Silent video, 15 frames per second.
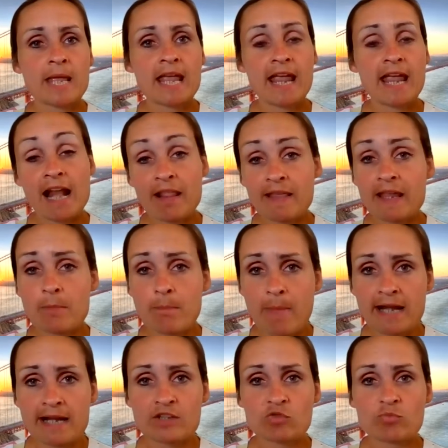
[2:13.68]
healthcare
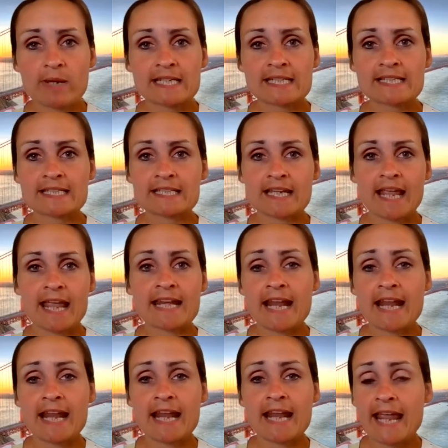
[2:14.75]
management,
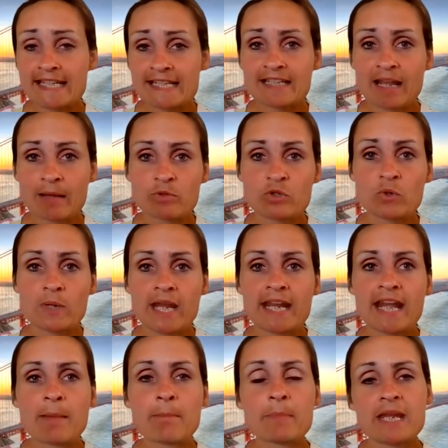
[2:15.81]
and I ended up doing
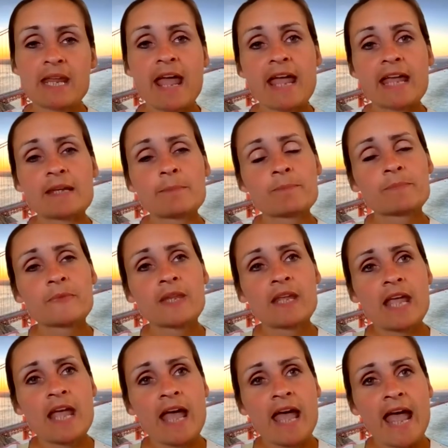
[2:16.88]
an MBA.
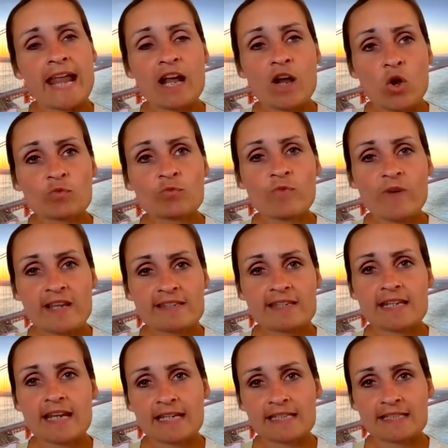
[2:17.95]
And I got
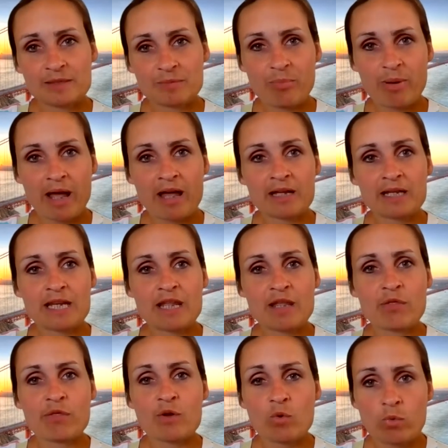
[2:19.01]
fascinated by
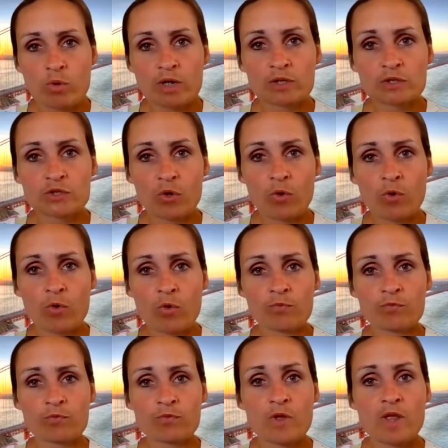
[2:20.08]
the world of
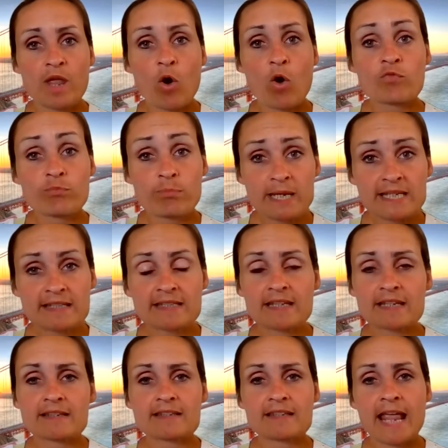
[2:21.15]

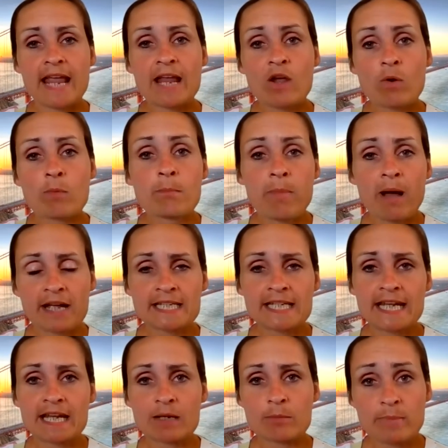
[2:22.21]
business and
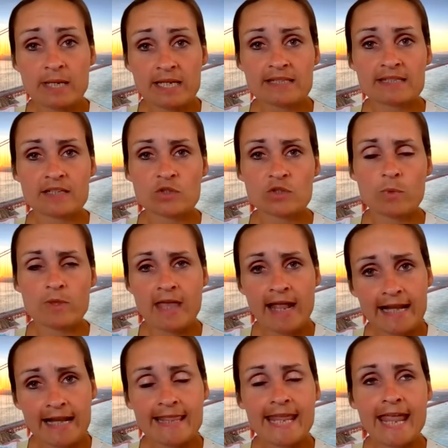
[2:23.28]
combining business with
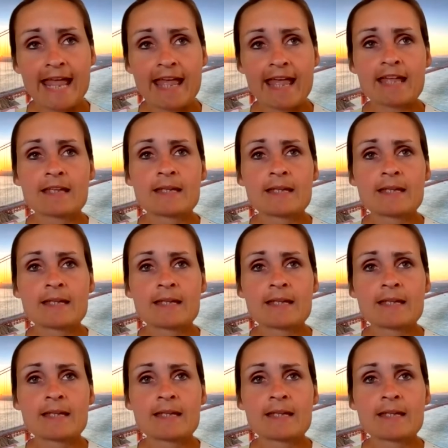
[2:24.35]
healthcare.